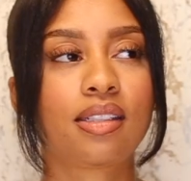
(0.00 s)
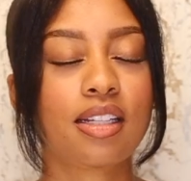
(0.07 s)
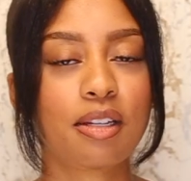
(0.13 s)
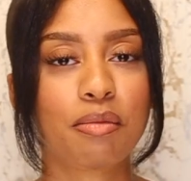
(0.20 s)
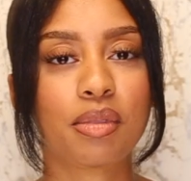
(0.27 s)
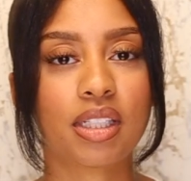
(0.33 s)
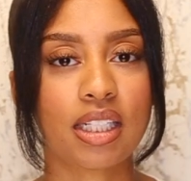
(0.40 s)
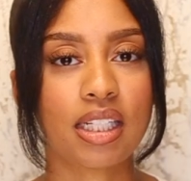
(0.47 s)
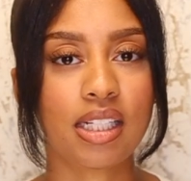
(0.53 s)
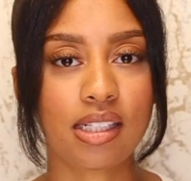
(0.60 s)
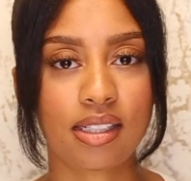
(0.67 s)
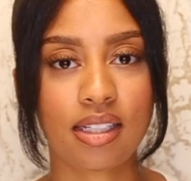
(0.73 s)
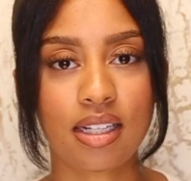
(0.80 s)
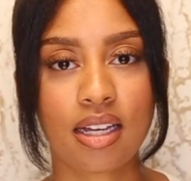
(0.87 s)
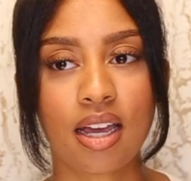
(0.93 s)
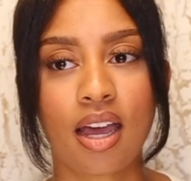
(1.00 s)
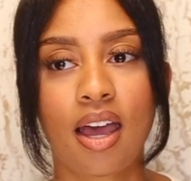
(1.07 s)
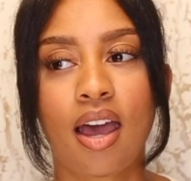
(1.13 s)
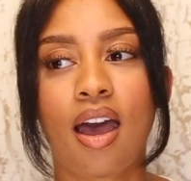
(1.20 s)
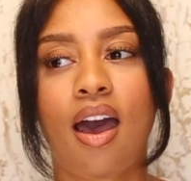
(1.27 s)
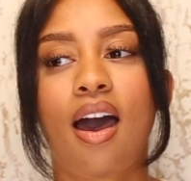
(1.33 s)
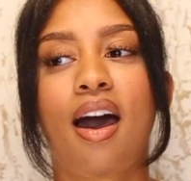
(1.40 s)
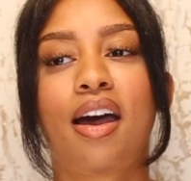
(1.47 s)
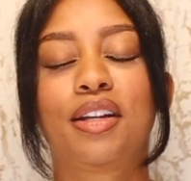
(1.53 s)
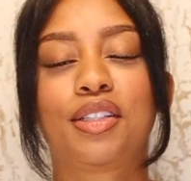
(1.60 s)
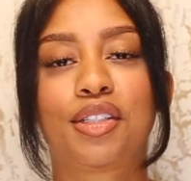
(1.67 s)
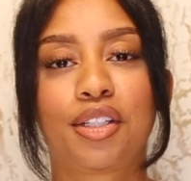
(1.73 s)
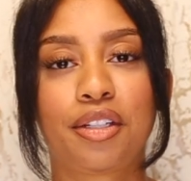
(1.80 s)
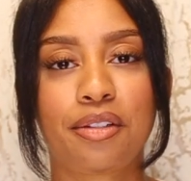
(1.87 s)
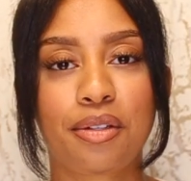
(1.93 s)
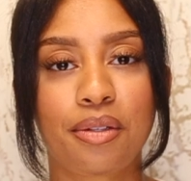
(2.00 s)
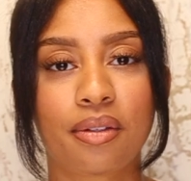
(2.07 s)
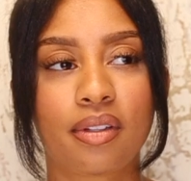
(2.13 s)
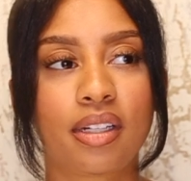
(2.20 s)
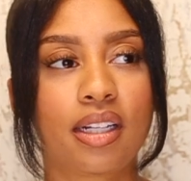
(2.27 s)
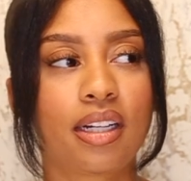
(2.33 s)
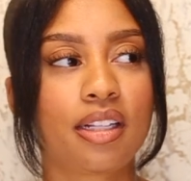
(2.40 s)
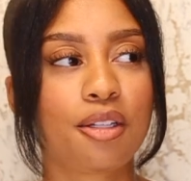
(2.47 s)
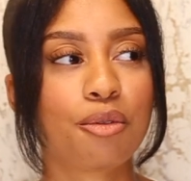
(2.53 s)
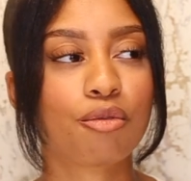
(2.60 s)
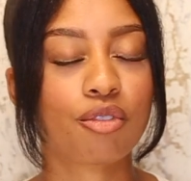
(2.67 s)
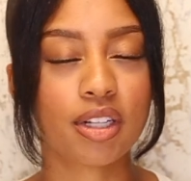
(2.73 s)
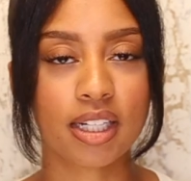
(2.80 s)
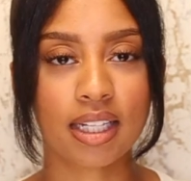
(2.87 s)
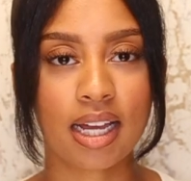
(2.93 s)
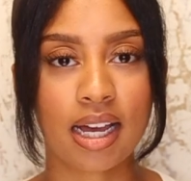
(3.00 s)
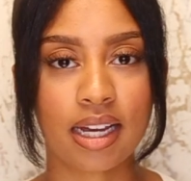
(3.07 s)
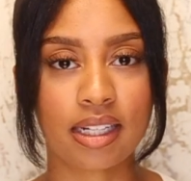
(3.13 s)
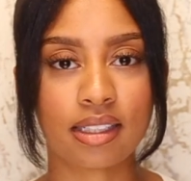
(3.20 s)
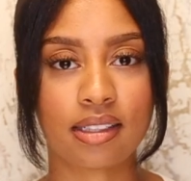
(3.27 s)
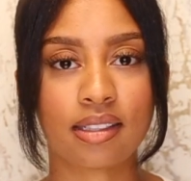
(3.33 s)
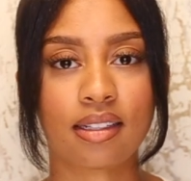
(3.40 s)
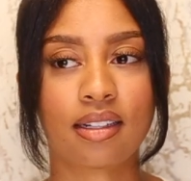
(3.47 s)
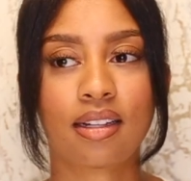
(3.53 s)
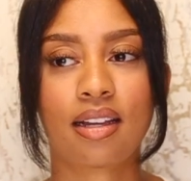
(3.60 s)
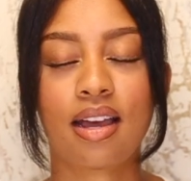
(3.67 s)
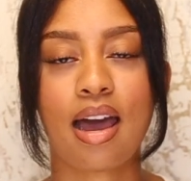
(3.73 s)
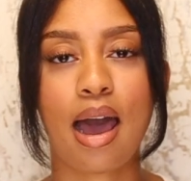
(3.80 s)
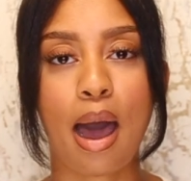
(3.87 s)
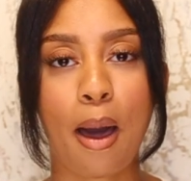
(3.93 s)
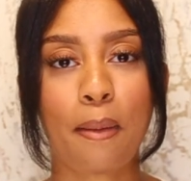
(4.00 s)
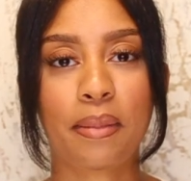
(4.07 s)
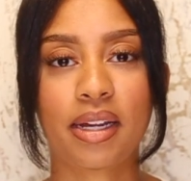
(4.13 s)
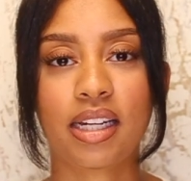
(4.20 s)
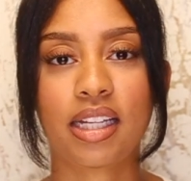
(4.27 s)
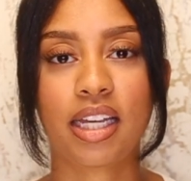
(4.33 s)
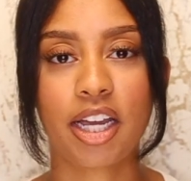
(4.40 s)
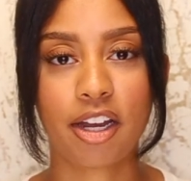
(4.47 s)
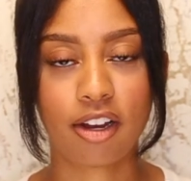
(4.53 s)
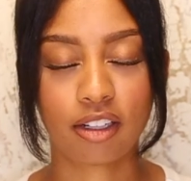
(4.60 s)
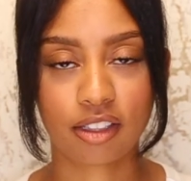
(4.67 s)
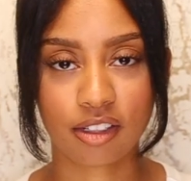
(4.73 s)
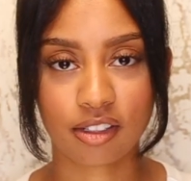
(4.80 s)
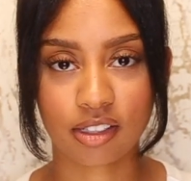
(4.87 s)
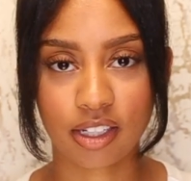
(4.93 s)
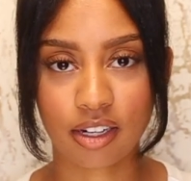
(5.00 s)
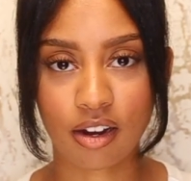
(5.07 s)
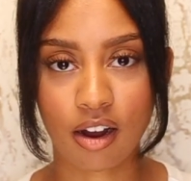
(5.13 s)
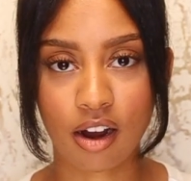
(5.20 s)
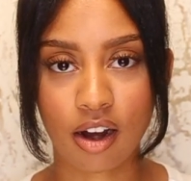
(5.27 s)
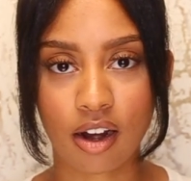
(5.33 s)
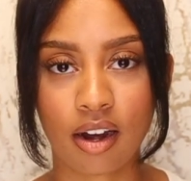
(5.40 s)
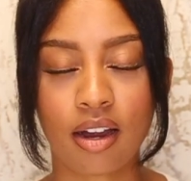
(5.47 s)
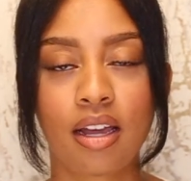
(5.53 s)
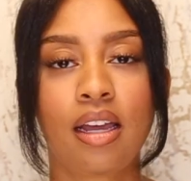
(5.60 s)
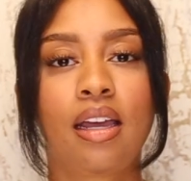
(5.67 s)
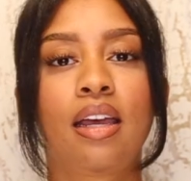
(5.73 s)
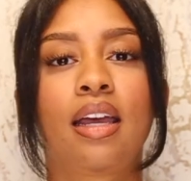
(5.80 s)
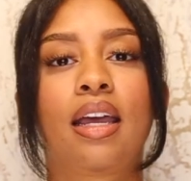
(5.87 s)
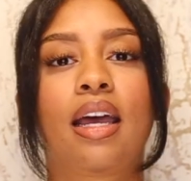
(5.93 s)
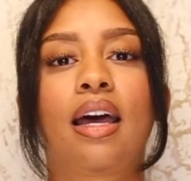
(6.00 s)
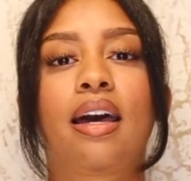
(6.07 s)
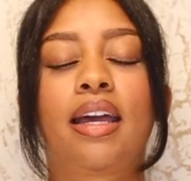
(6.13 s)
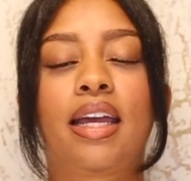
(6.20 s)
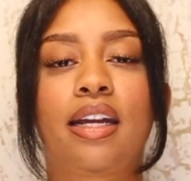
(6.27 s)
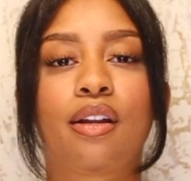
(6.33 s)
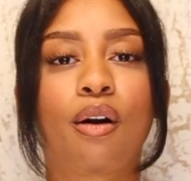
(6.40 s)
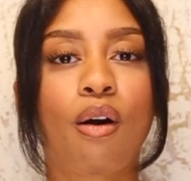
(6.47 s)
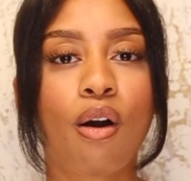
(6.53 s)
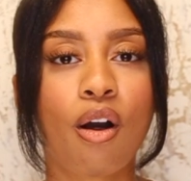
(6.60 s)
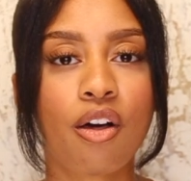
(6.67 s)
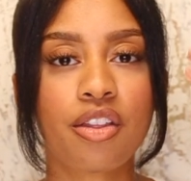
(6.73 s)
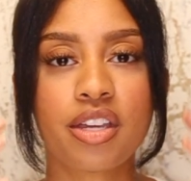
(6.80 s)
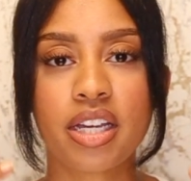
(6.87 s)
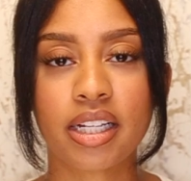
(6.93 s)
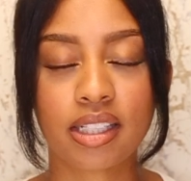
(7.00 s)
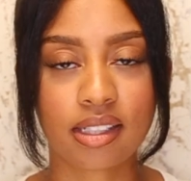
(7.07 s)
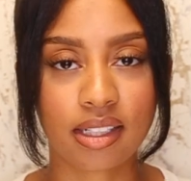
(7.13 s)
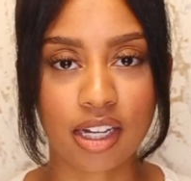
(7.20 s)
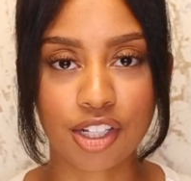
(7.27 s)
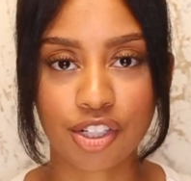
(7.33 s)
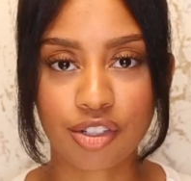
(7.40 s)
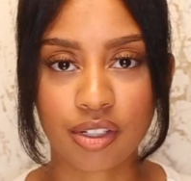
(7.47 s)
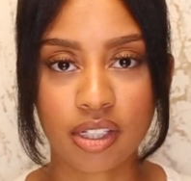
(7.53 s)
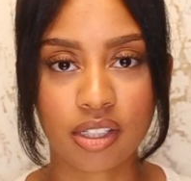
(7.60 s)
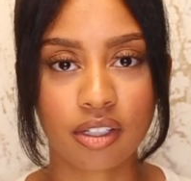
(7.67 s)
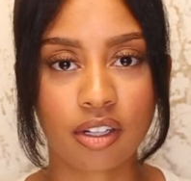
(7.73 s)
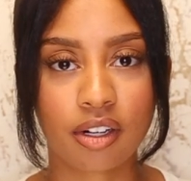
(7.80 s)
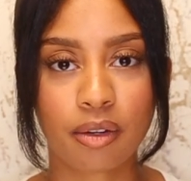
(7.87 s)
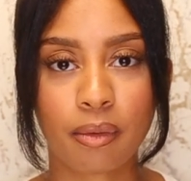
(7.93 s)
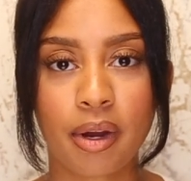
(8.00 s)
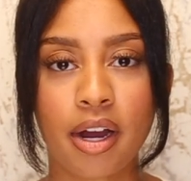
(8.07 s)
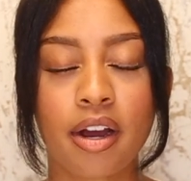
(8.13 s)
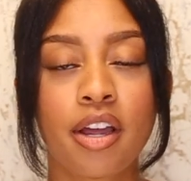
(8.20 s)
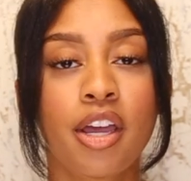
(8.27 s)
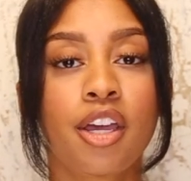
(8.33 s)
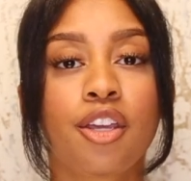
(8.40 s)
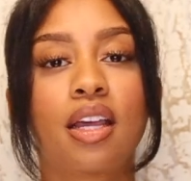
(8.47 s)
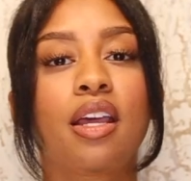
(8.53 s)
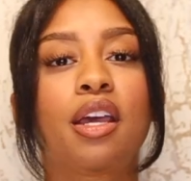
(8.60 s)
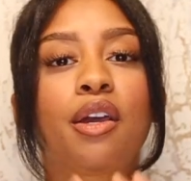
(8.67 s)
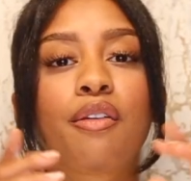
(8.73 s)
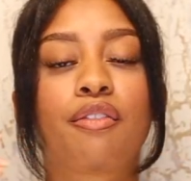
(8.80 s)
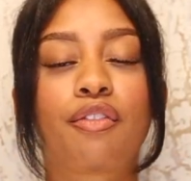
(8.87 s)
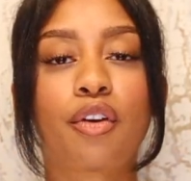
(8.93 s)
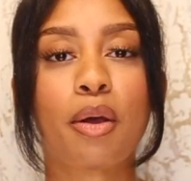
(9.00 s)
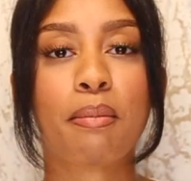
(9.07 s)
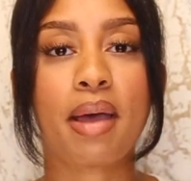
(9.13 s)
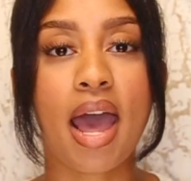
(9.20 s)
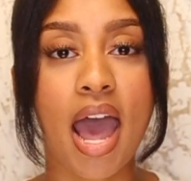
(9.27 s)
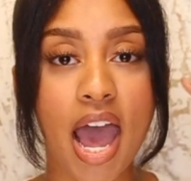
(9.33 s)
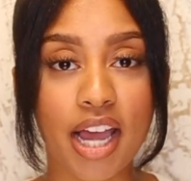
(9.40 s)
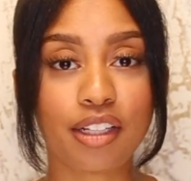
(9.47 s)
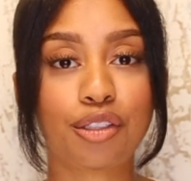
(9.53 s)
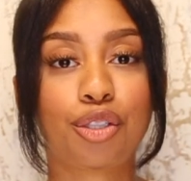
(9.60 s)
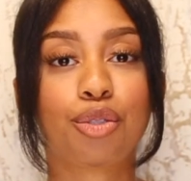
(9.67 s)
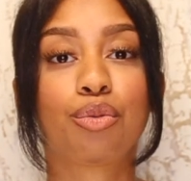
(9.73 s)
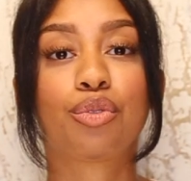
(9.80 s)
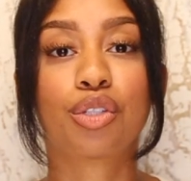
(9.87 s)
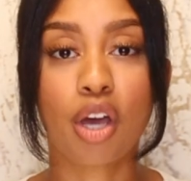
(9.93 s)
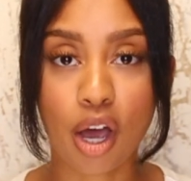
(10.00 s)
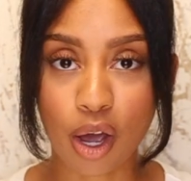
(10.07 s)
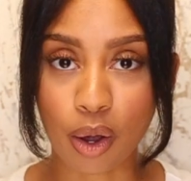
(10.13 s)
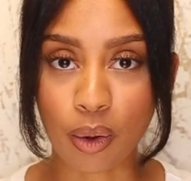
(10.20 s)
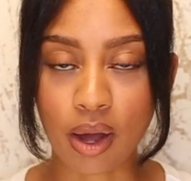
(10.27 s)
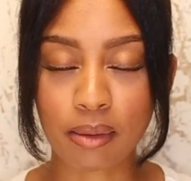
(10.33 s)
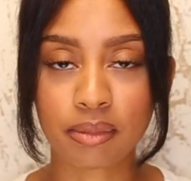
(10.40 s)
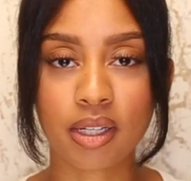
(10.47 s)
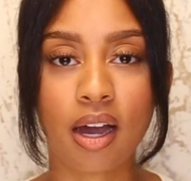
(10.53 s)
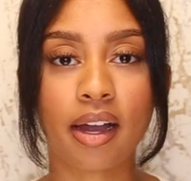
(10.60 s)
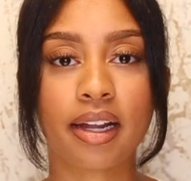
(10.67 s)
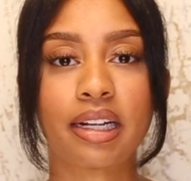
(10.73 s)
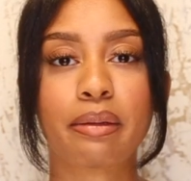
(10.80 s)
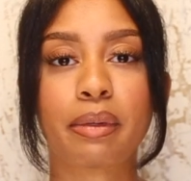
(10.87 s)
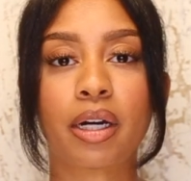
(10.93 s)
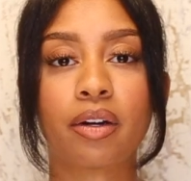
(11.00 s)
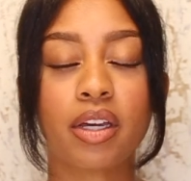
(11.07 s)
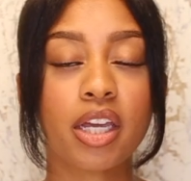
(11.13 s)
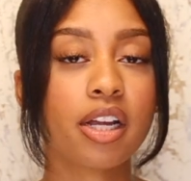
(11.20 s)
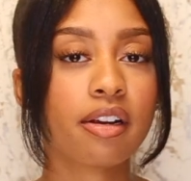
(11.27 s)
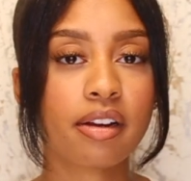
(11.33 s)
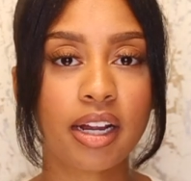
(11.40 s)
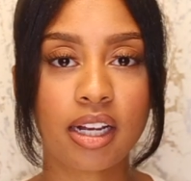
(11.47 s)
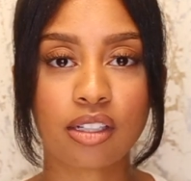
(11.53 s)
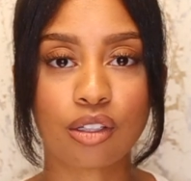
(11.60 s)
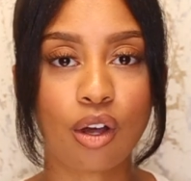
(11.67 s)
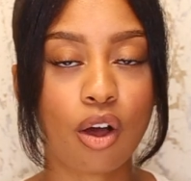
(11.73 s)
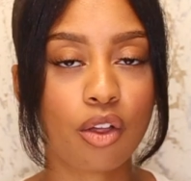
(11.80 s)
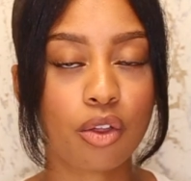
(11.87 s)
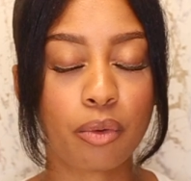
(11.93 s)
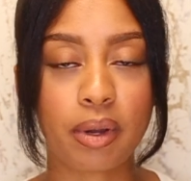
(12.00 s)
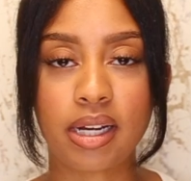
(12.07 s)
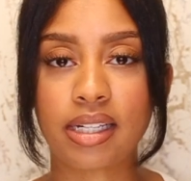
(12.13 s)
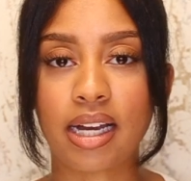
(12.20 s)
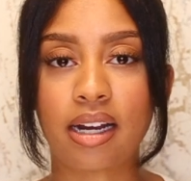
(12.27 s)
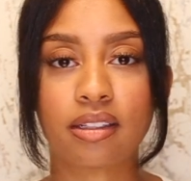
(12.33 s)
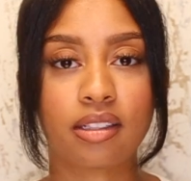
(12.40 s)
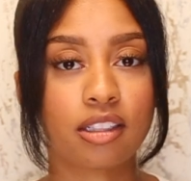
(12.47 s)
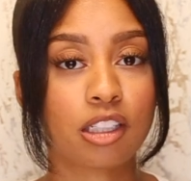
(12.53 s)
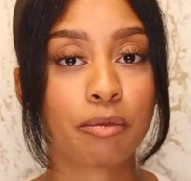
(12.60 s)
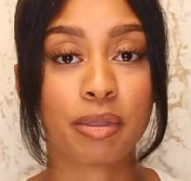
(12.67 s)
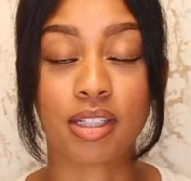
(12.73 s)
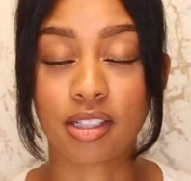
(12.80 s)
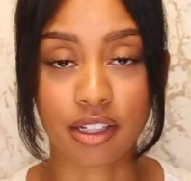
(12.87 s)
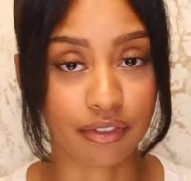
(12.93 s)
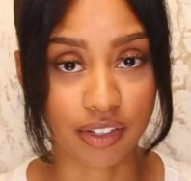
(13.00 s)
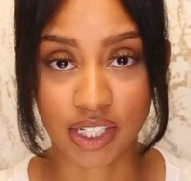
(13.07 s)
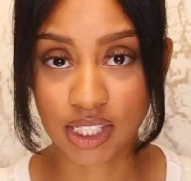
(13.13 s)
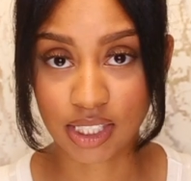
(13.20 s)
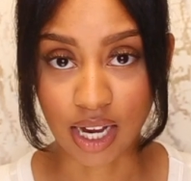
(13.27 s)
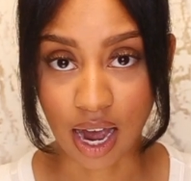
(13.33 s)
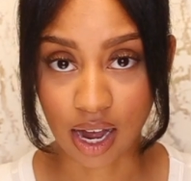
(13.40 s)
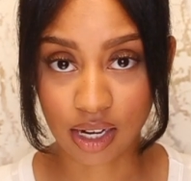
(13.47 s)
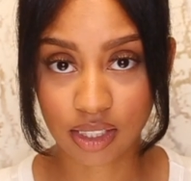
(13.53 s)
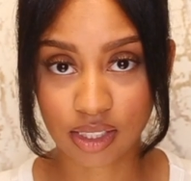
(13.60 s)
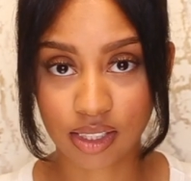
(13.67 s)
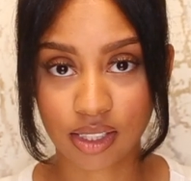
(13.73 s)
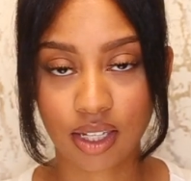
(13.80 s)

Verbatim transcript: seems easy until you realize how many characters there are and all the accessories they're gonna wear from head to toe. I'm talking about earrings all the way down to specific socks.